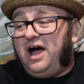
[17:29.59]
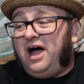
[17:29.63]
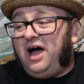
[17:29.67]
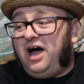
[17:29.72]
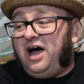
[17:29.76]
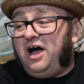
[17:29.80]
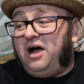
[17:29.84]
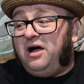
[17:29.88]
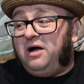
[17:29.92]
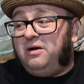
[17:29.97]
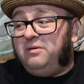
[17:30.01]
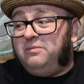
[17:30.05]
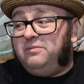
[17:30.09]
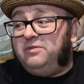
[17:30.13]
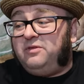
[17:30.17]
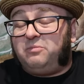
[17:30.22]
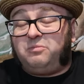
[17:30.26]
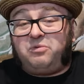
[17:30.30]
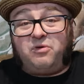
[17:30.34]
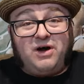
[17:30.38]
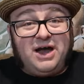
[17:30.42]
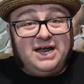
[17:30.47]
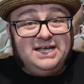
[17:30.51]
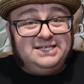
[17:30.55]
Um, the
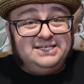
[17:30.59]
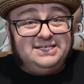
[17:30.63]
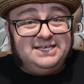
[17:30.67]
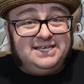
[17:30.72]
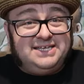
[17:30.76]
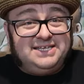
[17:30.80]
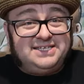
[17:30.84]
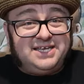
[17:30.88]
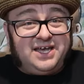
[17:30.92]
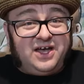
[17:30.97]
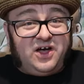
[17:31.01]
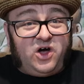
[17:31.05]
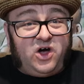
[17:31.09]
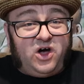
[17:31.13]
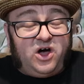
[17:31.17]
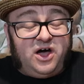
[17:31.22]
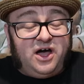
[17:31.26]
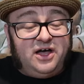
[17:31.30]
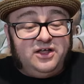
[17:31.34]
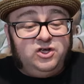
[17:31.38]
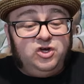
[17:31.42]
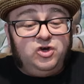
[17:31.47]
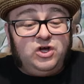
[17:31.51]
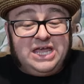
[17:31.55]
prices
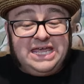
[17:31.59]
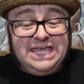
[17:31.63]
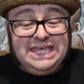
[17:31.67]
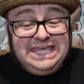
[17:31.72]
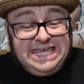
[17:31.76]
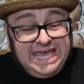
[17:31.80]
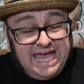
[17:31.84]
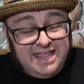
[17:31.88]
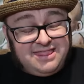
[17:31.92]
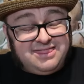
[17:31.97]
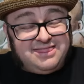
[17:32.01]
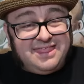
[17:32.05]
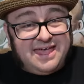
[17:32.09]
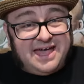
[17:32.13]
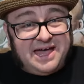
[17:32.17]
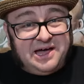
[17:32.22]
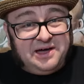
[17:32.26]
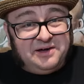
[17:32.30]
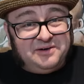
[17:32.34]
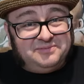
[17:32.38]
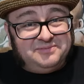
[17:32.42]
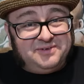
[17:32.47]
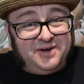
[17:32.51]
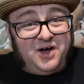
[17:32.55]
on, you can get
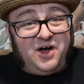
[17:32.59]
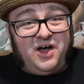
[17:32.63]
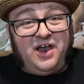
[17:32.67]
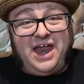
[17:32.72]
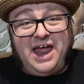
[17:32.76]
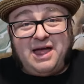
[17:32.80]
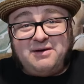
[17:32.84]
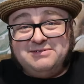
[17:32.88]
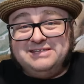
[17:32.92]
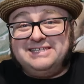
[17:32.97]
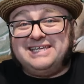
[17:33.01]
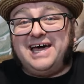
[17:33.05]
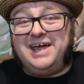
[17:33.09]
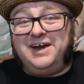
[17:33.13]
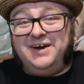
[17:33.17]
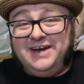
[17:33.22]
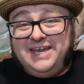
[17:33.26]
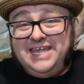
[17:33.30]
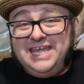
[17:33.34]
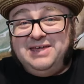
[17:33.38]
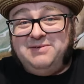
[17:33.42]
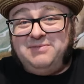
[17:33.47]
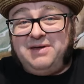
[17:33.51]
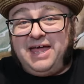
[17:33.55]
them on Amazon or
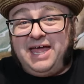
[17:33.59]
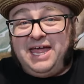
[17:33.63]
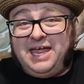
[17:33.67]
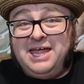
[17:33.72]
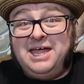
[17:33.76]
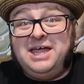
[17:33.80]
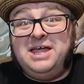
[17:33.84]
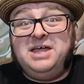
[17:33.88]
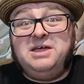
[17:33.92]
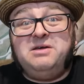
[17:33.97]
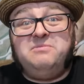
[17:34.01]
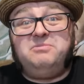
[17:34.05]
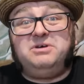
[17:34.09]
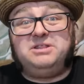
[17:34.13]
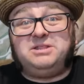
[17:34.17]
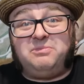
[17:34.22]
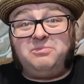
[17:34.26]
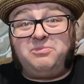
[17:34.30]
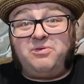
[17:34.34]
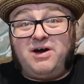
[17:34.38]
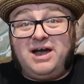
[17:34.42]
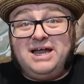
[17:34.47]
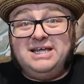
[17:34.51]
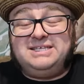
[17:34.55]
eBay, but the
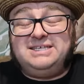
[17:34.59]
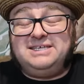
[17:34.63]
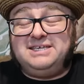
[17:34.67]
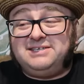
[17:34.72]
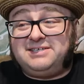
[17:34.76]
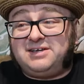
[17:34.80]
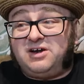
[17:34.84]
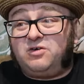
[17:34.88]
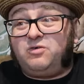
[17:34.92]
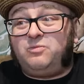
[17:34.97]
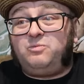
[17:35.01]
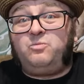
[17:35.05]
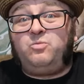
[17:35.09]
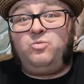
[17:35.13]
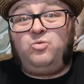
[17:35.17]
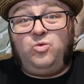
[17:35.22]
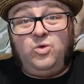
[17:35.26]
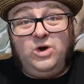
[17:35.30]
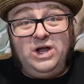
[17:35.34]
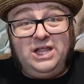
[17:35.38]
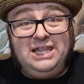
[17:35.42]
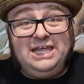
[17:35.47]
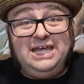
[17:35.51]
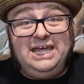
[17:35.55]
prices are
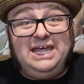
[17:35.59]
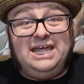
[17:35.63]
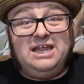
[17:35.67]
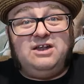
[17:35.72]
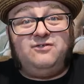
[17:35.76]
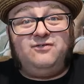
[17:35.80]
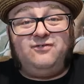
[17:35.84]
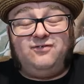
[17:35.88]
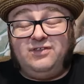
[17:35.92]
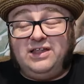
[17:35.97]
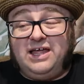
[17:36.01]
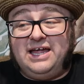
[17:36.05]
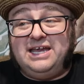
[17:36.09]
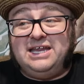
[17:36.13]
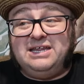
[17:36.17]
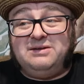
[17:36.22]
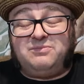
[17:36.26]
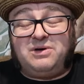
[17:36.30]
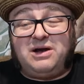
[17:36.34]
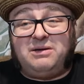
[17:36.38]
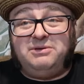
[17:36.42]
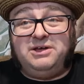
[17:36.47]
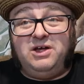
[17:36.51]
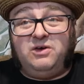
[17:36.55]
really
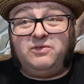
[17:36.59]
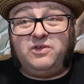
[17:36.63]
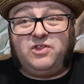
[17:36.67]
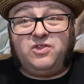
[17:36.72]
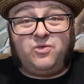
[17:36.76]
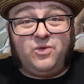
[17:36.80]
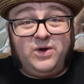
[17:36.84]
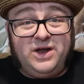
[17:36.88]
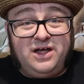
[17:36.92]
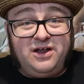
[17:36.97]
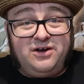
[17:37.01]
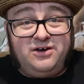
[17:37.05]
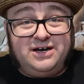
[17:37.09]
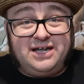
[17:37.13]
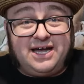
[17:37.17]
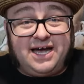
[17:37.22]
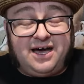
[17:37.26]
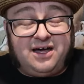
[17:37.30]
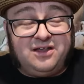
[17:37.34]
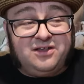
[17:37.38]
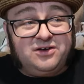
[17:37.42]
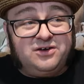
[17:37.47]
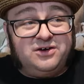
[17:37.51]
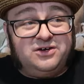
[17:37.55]
inflated, probably over three hundred
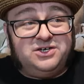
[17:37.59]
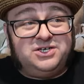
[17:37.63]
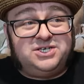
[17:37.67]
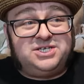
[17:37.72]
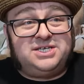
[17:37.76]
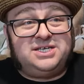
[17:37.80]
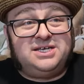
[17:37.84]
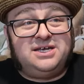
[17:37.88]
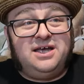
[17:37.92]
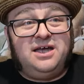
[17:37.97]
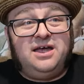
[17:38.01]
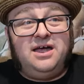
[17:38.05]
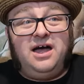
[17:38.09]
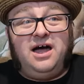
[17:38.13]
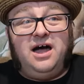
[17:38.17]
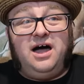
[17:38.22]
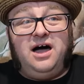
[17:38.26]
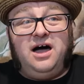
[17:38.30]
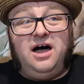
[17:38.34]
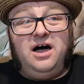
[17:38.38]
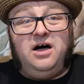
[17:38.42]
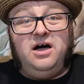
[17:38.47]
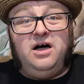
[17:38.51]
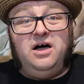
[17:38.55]
dollars
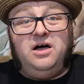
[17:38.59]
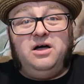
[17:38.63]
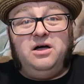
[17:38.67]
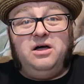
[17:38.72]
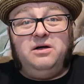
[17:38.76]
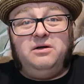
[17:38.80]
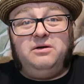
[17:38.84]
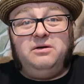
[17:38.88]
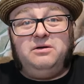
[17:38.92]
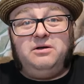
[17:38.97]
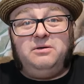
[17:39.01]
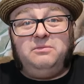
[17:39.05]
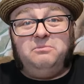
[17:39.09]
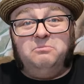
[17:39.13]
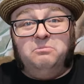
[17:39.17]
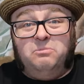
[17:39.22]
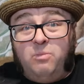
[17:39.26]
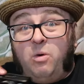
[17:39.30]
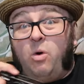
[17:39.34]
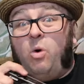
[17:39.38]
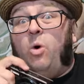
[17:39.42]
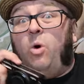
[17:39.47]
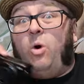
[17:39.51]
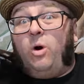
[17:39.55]
uh,
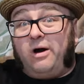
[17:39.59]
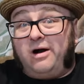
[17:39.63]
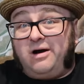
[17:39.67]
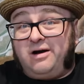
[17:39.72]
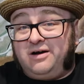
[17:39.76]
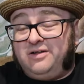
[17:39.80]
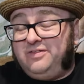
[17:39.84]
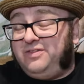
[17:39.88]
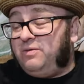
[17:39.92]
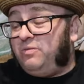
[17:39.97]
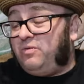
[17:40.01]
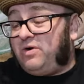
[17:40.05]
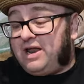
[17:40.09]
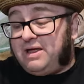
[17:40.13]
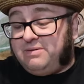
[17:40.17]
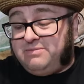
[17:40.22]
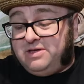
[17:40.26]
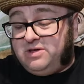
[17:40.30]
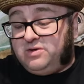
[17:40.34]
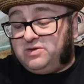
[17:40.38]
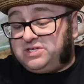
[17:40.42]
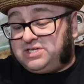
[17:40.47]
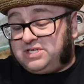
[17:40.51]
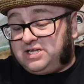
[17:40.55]
more than what I'm
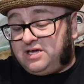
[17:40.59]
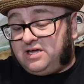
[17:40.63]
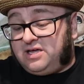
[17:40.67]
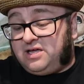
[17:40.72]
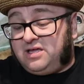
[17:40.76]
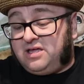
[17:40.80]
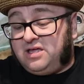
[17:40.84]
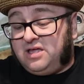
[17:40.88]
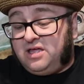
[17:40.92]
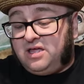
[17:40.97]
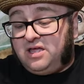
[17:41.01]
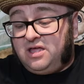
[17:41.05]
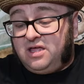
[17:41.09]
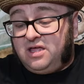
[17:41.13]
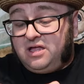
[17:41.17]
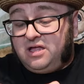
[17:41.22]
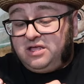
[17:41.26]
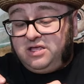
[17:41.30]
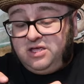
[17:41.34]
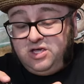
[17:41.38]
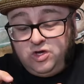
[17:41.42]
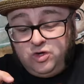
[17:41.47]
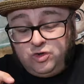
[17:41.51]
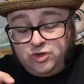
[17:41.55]
used to
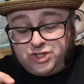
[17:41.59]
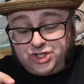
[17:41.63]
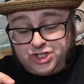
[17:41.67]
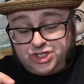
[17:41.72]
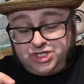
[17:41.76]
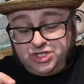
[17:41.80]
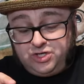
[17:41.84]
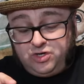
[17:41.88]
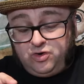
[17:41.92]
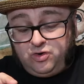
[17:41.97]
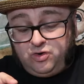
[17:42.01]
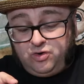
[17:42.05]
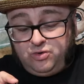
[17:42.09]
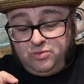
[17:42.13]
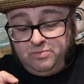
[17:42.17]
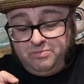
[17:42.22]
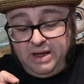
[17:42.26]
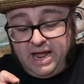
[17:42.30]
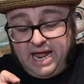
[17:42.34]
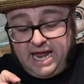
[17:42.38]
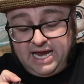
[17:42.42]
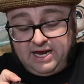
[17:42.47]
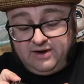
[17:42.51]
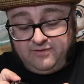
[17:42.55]
used to
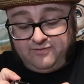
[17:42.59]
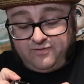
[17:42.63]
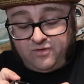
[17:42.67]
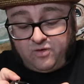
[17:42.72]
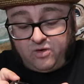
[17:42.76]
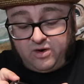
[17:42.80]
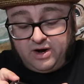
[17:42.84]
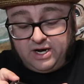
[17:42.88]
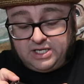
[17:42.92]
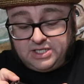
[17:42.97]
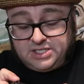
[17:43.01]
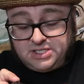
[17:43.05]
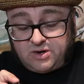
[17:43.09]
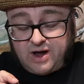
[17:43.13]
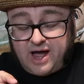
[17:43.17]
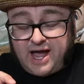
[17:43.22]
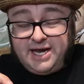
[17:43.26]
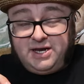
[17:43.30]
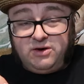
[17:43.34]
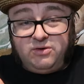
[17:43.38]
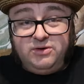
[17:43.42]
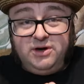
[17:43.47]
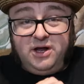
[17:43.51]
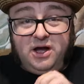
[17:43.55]
paying for it. So
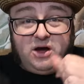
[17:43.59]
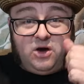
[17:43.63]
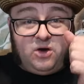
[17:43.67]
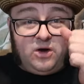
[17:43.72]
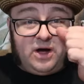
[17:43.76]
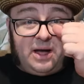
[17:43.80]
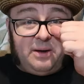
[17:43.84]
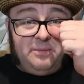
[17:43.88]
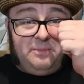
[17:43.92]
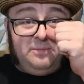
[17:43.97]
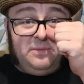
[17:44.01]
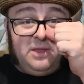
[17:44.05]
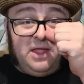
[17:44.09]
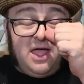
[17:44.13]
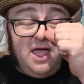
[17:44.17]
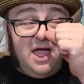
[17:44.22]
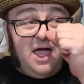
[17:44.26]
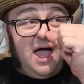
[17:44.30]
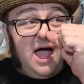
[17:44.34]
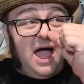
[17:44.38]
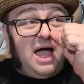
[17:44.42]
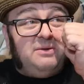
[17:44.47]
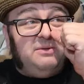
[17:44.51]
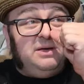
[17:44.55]
I don't know. Um,
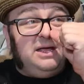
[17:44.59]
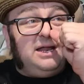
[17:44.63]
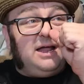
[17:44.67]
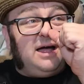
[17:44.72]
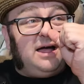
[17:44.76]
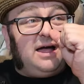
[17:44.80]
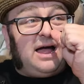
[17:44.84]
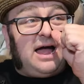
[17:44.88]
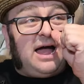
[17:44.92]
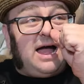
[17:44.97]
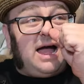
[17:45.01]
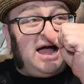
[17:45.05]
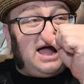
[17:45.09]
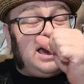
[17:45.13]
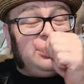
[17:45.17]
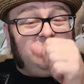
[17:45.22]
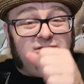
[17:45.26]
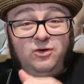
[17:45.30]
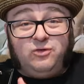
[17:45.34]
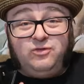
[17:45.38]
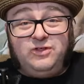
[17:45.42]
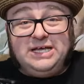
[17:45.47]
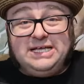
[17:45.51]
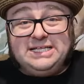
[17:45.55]
I mean, I
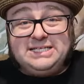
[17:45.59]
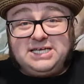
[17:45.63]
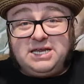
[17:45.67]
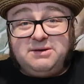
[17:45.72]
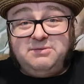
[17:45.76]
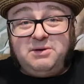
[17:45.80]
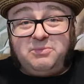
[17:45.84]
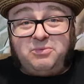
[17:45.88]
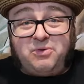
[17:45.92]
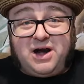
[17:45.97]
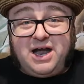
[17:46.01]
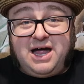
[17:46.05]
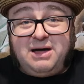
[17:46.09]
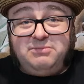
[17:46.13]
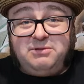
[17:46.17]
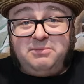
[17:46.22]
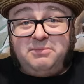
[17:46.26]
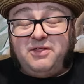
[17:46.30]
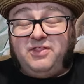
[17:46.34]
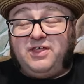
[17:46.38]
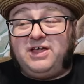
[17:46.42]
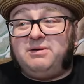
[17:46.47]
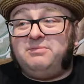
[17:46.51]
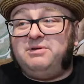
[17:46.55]
don't think it's going to be a
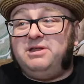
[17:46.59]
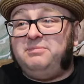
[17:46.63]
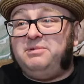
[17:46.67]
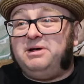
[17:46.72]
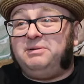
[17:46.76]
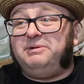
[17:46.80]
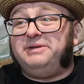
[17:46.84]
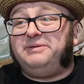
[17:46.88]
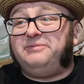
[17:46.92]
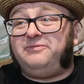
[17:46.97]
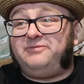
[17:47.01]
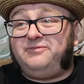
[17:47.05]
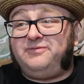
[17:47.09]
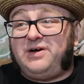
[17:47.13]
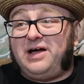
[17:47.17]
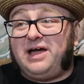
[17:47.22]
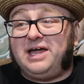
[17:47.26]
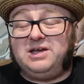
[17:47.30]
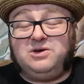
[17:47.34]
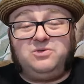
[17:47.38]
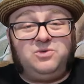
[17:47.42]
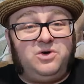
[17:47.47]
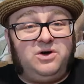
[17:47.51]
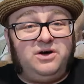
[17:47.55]
problem. I think I'm going to be able to
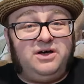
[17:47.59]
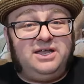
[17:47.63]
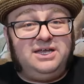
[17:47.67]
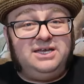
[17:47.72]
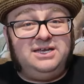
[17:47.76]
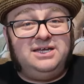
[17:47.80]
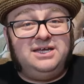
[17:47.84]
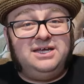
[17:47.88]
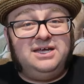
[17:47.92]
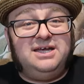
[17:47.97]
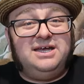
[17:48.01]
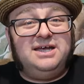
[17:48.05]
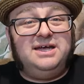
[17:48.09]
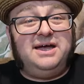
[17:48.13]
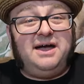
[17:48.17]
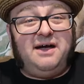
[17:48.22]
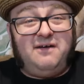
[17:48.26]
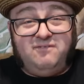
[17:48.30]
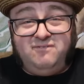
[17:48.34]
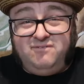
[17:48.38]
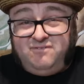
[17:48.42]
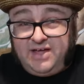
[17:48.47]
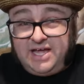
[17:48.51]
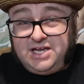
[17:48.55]
find one
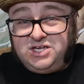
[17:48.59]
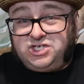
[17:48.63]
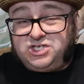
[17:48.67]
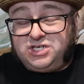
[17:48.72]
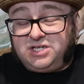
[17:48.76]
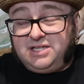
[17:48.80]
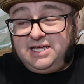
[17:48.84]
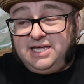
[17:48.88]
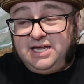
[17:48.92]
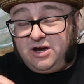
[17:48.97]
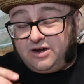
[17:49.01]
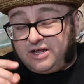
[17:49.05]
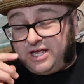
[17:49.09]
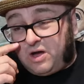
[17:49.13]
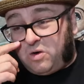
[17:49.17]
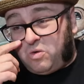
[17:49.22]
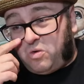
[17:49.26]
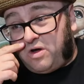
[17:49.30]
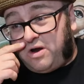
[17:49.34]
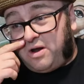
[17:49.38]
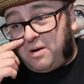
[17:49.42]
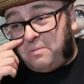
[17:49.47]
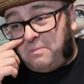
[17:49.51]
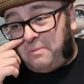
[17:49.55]
eventually or
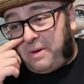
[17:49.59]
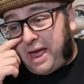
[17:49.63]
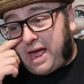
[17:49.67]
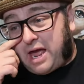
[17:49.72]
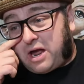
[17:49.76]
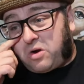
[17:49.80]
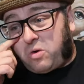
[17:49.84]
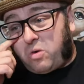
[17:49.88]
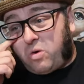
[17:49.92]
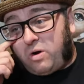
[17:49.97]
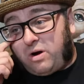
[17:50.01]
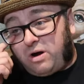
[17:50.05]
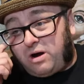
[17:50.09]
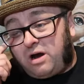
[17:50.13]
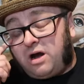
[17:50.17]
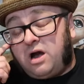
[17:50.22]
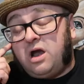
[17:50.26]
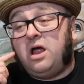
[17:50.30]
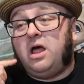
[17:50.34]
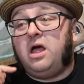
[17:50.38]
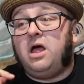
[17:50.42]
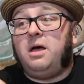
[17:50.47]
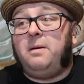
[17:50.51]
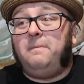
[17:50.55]
get one on back
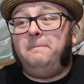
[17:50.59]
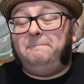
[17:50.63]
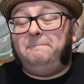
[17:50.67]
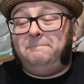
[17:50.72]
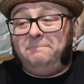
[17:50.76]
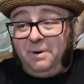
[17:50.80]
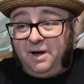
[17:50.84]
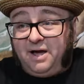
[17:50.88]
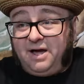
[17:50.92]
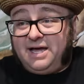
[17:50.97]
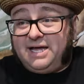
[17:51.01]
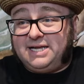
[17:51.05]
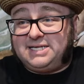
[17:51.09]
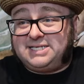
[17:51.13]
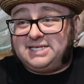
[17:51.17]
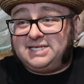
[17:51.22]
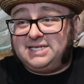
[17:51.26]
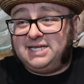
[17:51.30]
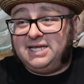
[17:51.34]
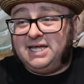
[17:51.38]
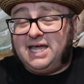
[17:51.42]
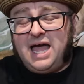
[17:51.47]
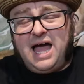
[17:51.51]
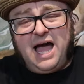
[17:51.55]
order,
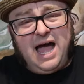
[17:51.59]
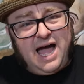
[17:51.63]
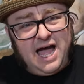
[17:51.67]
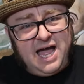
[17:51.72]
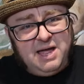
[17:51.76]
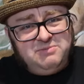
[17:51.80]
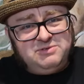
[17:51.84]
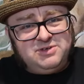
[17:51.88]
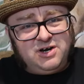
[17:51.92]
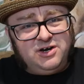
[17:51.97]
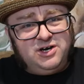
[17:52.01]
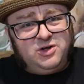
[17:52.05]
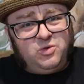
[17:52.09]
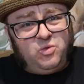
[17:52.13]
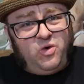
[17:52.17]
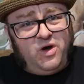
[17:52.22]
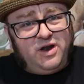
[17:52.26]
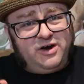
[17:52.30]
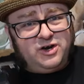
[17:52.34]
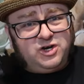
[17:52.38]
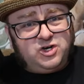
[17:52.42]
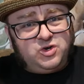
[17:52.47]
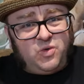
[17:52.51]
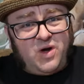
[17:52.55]
but I'm starting to
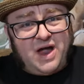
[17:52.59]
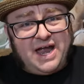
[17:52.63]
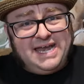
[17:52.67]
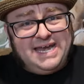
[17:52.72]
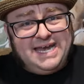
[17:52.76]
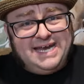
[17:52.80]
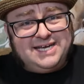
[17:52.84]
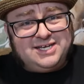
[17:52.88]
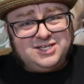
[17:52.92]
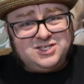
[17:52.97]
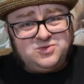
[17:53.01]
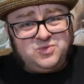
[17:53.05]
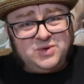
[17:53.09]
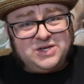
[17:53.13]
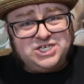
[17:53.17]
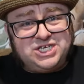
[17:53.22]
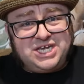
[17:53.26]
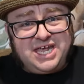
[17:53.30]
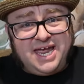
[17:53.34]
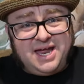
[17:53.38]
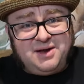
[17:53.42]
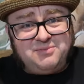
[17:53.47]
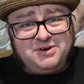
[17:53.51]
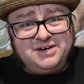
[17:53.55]
wonder, do I need to
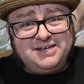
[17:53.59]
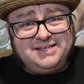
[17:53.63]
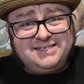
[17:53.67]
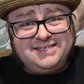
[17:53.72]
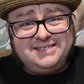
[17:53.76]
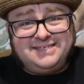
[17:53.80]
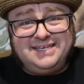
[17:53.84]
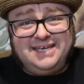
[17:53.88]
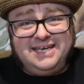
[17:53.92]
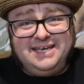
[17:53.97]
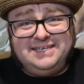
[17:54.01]
switch cameras?